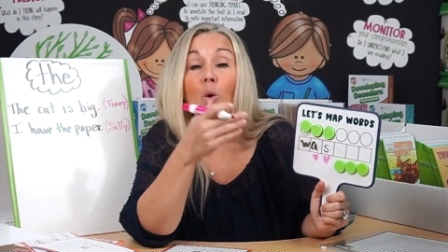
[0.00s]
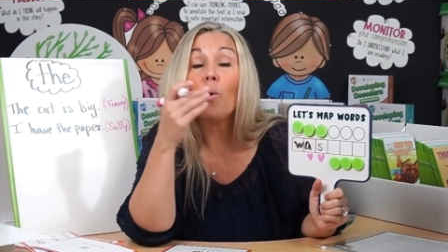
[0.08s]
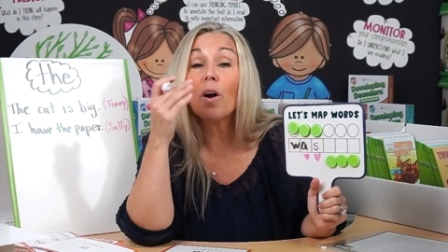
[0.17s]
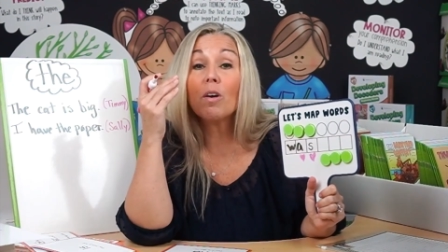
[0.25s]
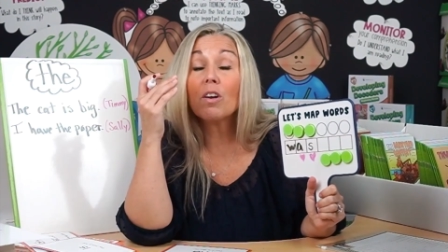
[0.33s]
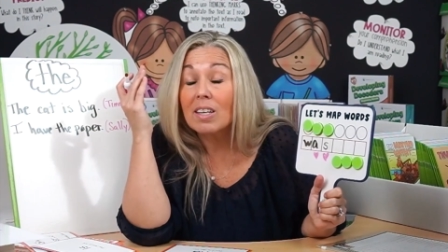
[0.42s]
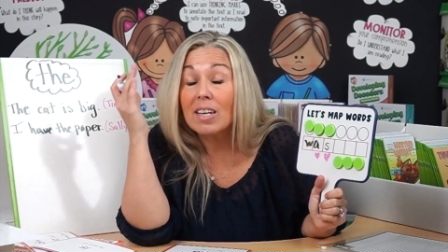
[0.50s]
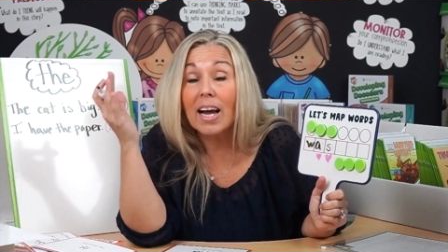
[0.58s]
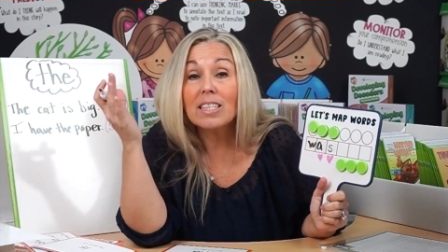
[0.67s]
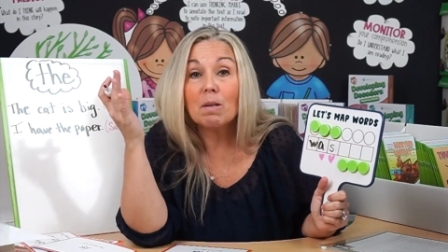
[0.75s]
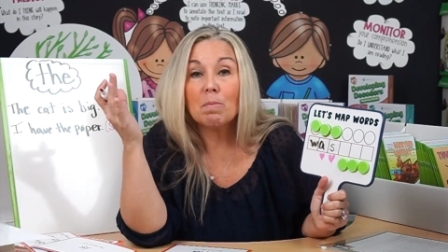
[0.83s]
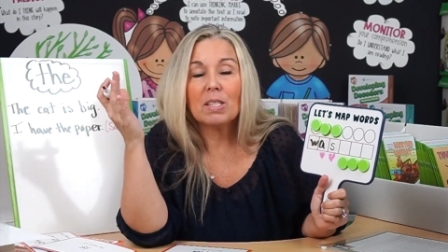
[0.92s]
where
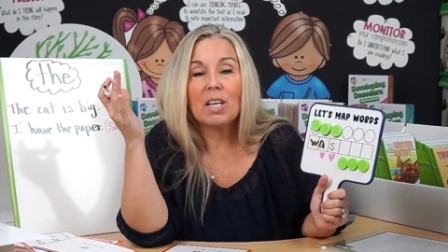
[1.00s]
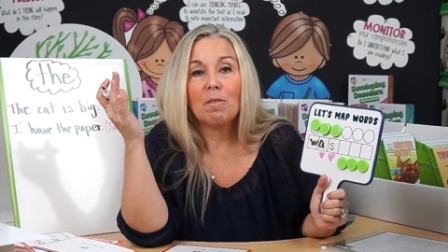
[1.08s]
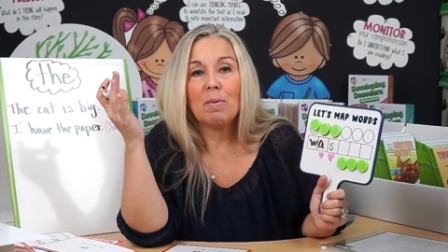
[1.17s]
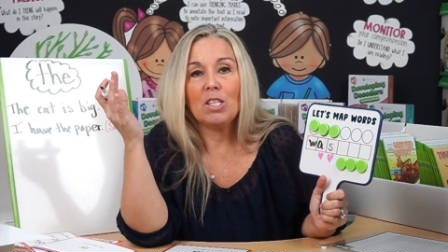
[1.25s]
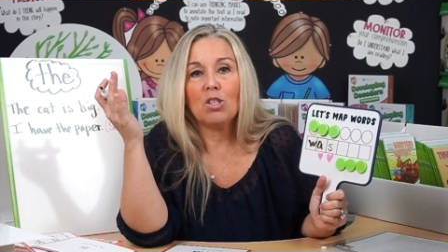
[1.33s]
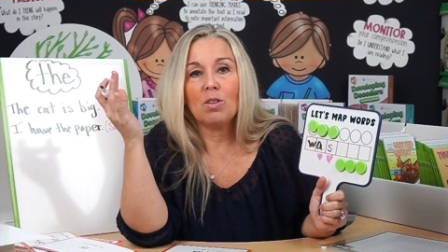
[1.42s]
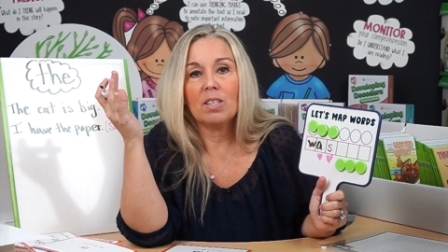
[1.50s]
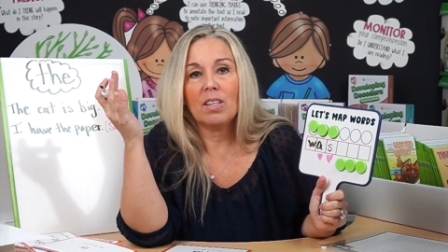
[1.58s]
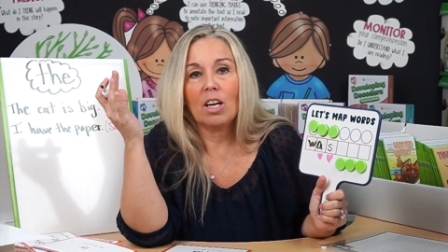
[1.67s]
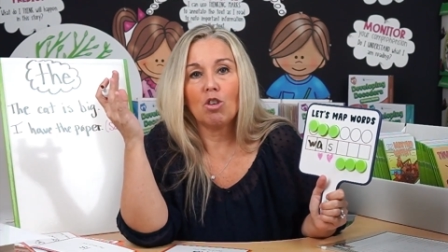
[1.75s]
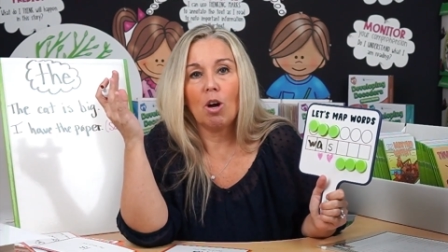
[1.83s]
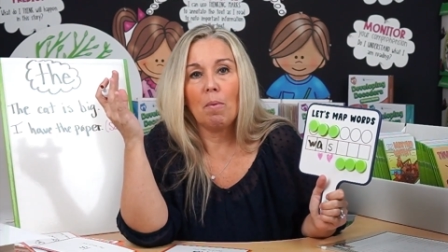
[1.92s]
90% of my students
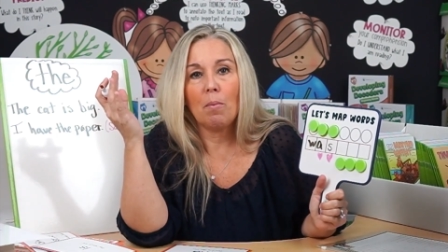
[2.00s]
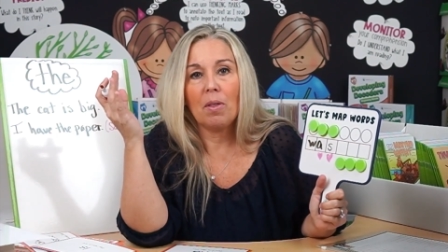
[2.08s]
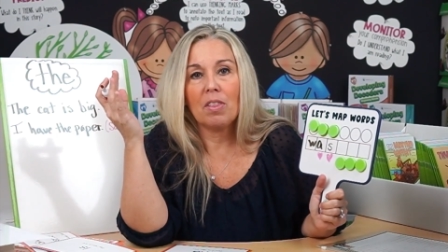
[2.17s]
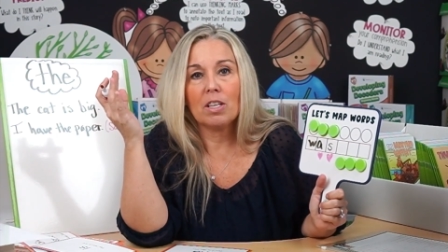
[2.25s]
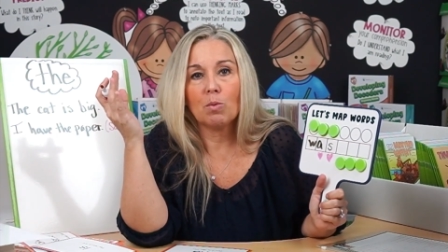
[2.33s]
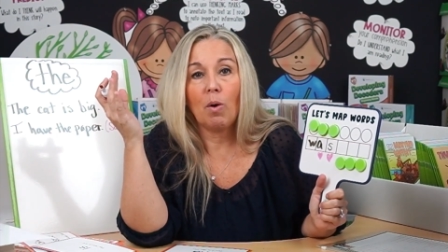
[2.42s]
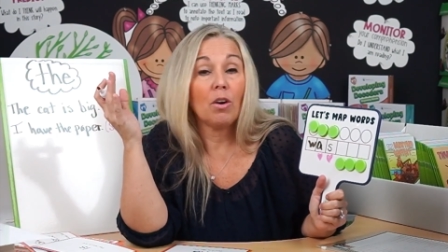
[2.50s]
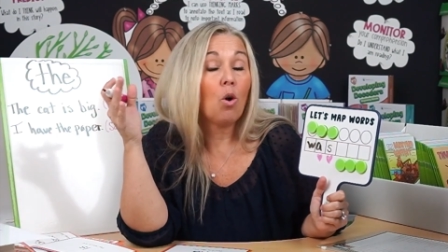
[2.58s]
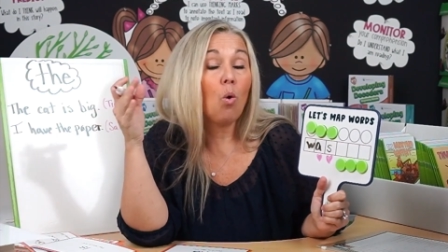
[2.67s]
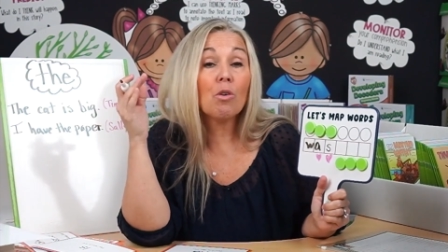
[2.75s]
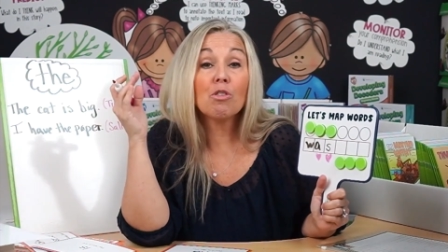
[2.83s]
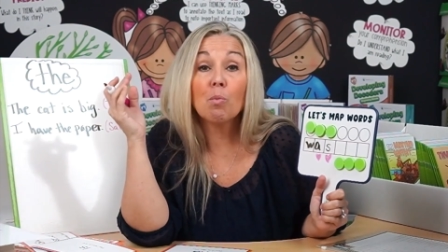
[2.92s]
had trouble with this one,
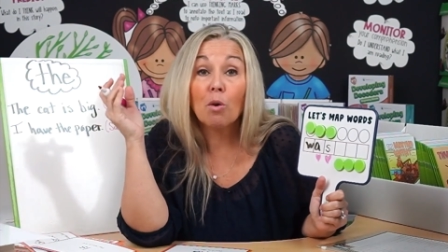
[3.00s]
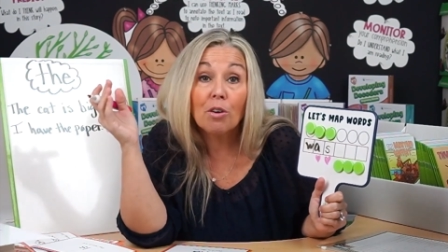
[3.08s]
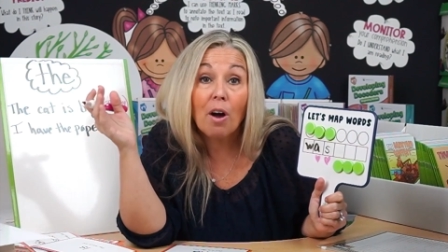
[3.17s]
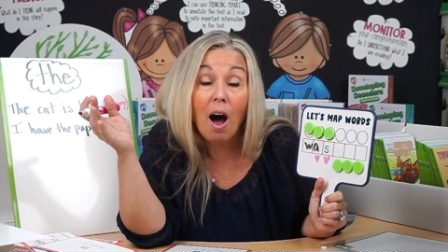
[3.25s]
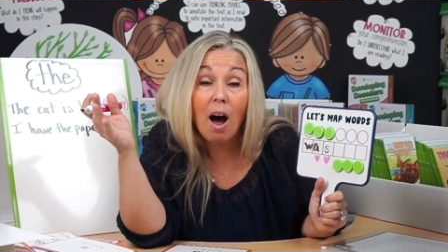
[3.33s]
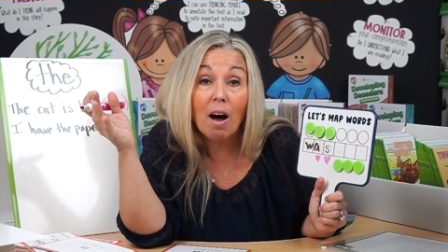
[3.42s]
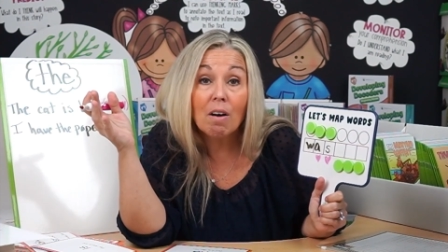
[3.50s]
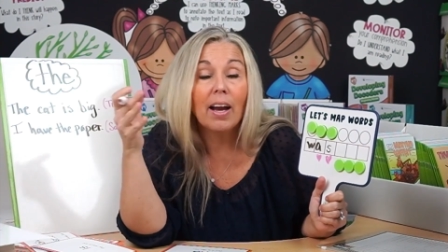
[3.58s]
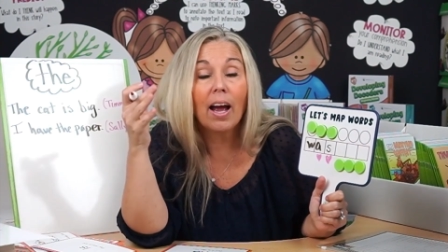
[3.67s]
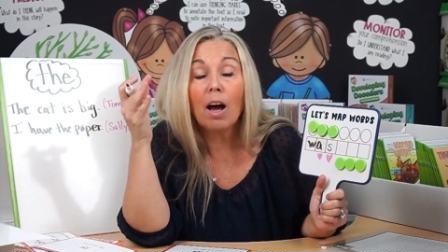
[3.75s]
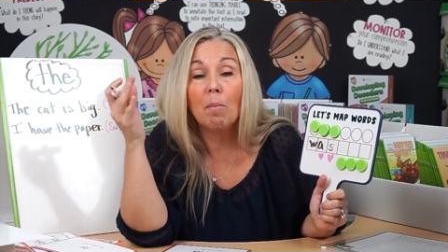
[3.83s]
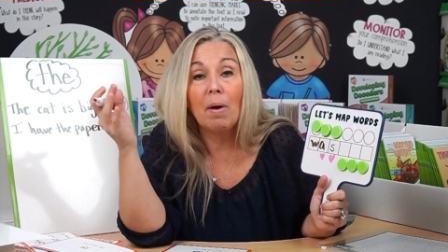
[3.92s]
or the word of.
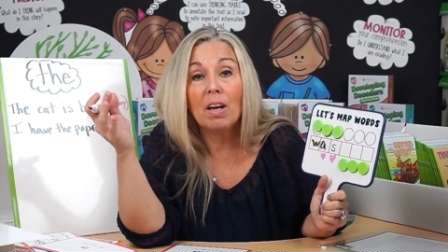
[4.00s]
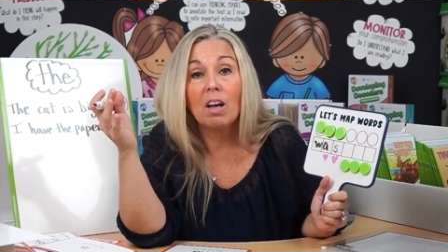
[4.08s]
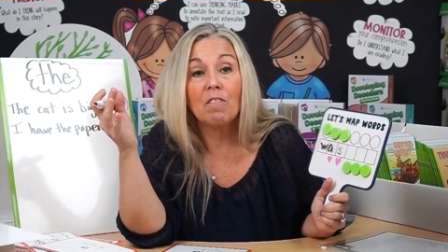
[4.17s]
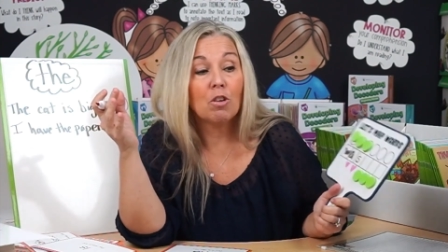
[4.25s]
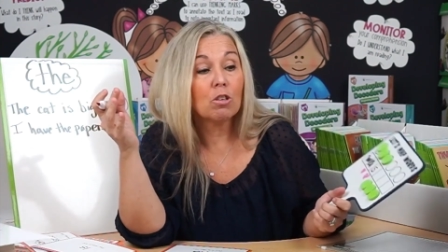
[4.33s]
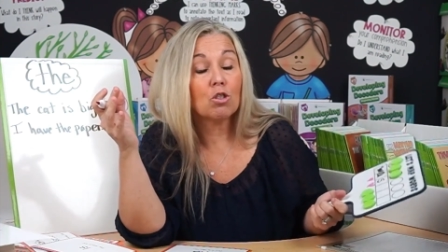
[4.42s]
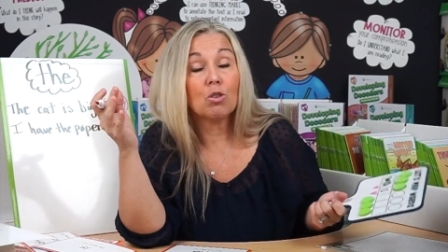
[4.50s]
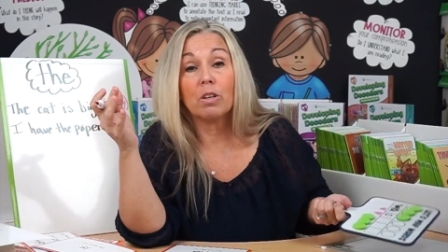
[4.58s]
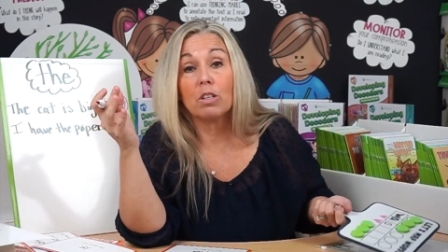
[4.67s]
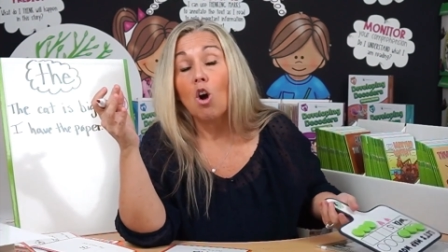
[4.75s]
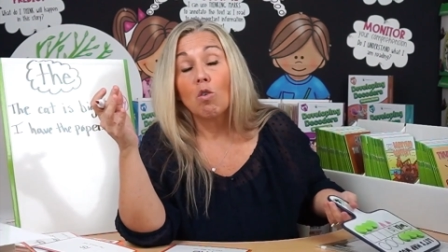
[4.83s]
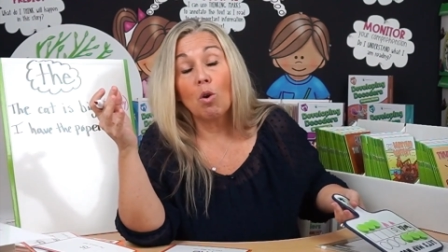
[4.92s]
How many of your
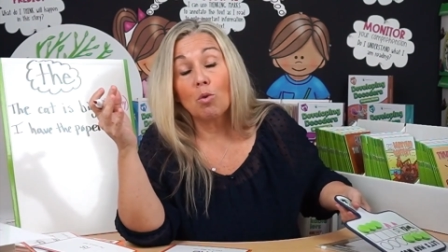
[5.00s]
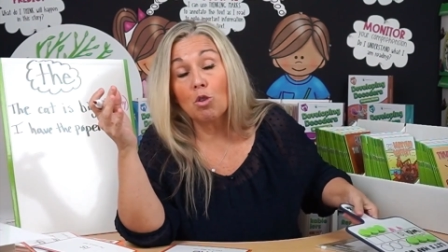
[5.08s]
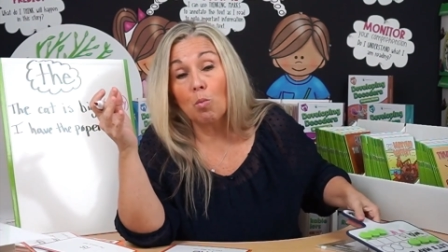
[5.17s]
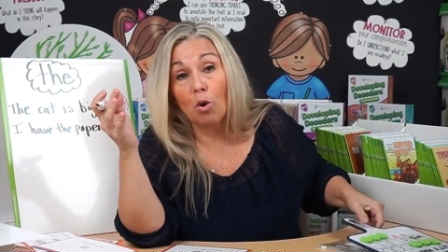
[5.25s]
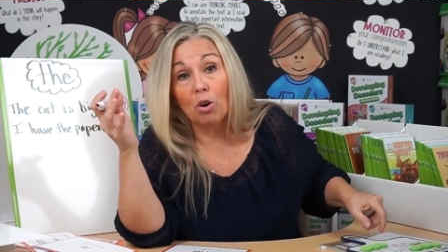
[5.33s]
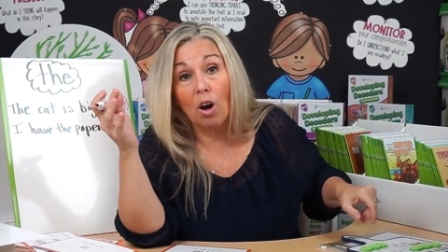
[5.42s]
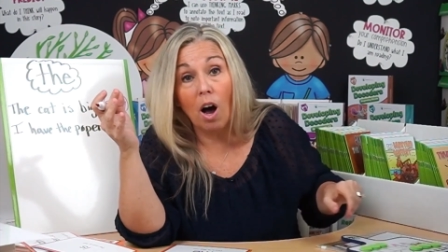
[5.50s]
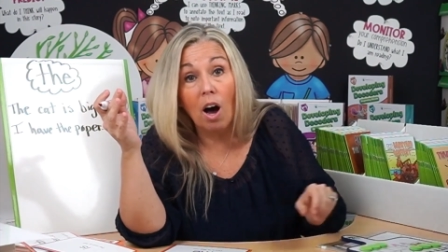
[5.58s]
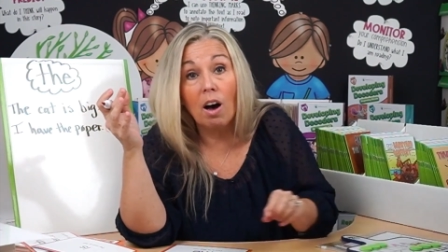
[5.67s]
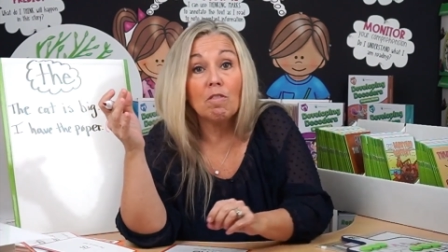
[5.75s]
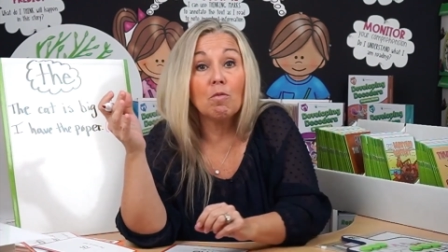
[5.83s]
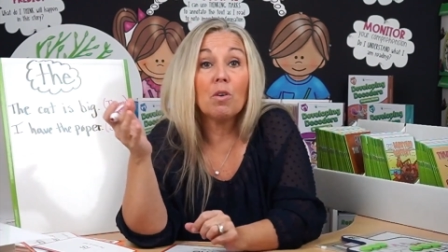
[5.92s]
students wrote the word
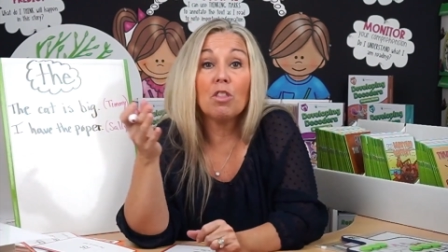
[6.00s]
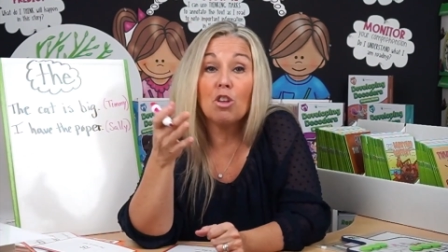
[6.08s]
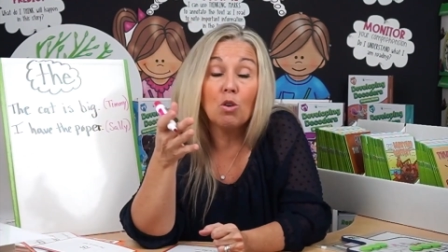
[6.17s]
of with